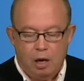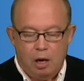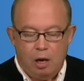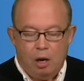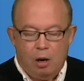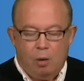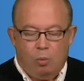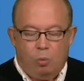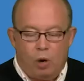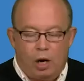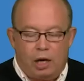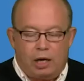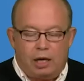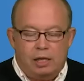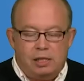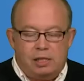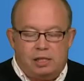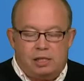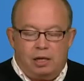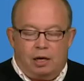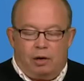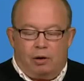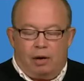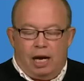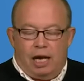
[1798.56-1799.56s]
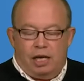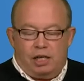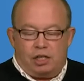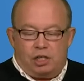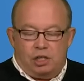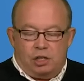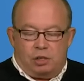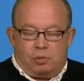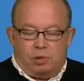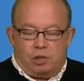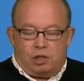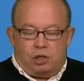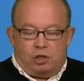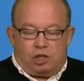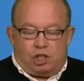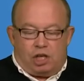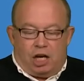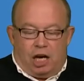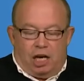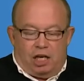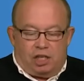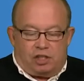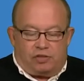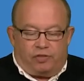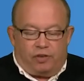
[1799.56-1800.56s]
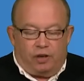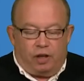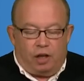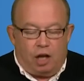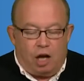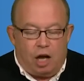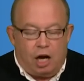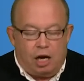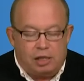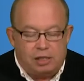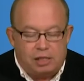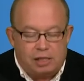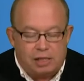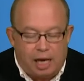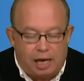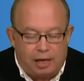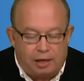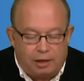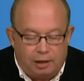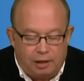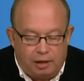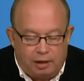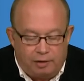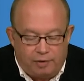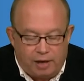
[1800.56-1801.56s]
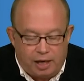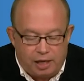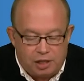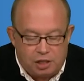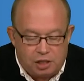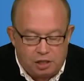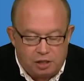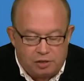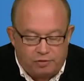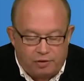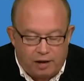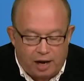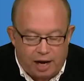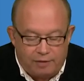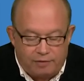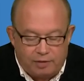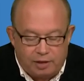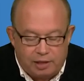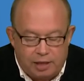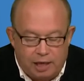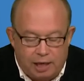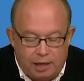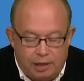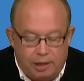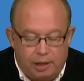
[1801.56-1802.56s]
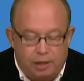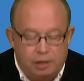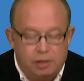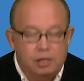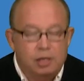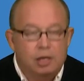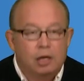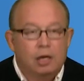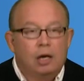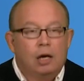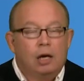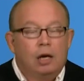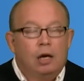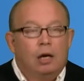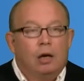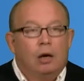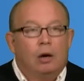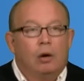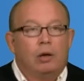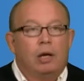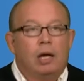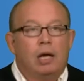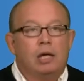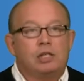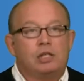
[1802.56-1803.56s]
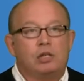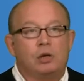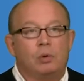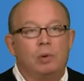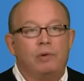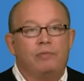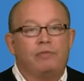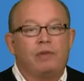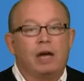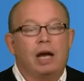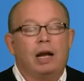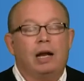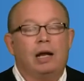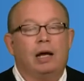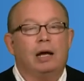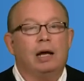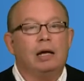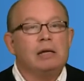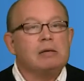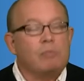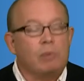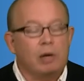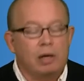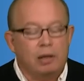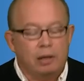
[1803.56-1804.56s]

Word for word: What considerations would you change for long cycle innovations, five to 10 years? Okay, so we've got, uh, we,